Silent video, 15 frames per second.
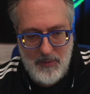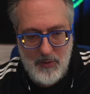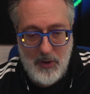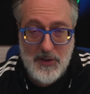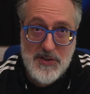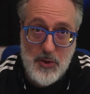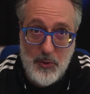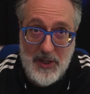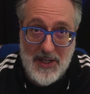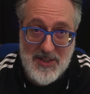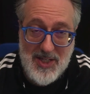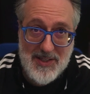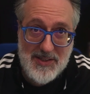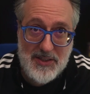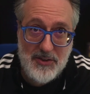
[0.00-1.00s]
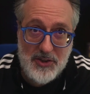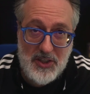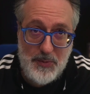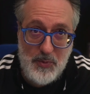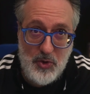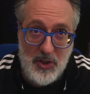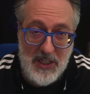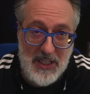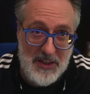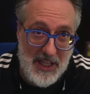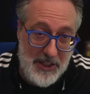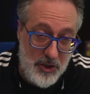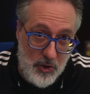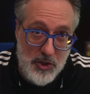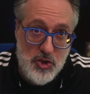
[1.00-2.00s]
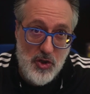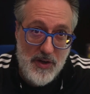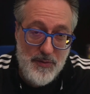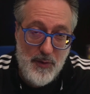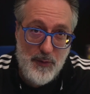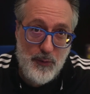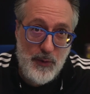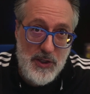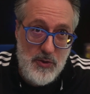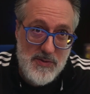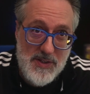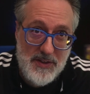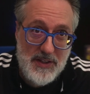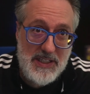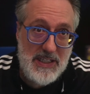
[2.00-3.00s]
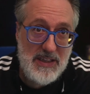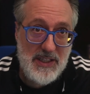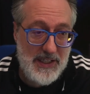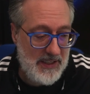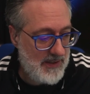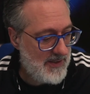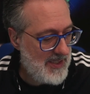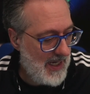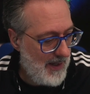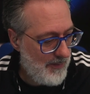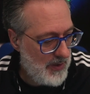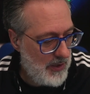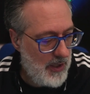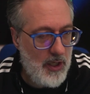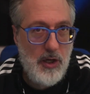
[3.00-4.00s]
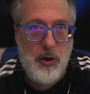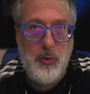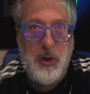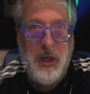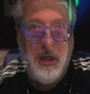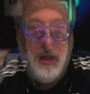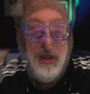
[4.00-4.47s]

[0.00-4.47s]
Also in our TestGuild community that you could join for free using the link down below,